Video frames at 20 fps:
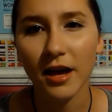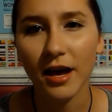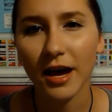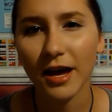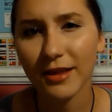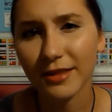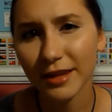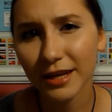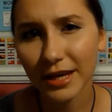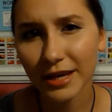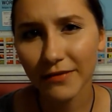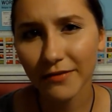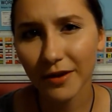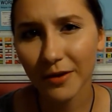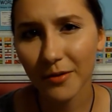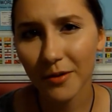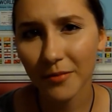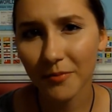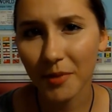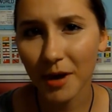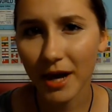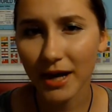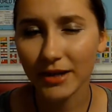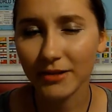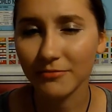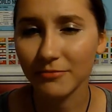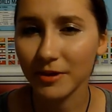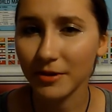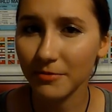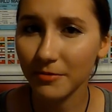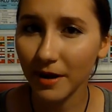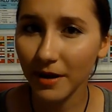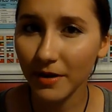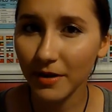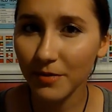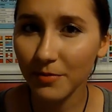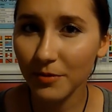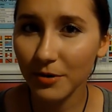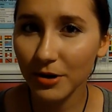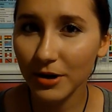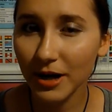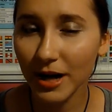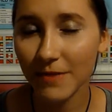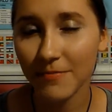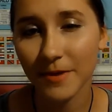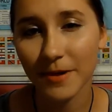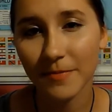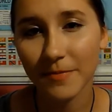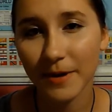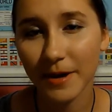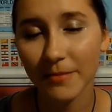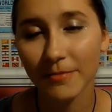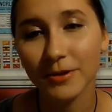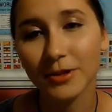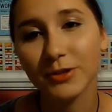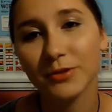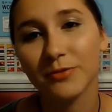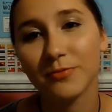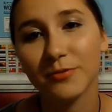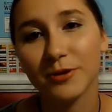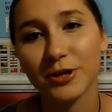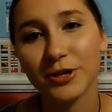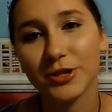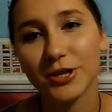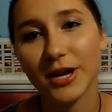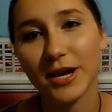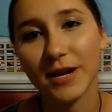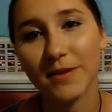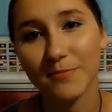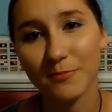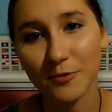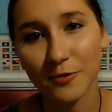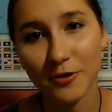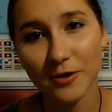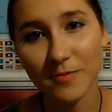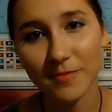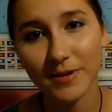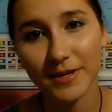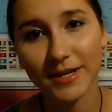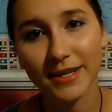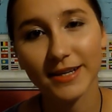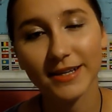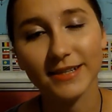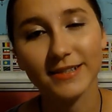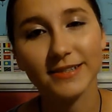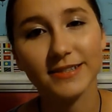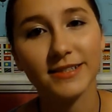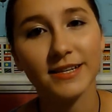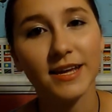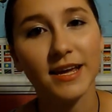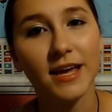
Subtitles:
I think if I went back and reread the book, I might be able to appreciate it more because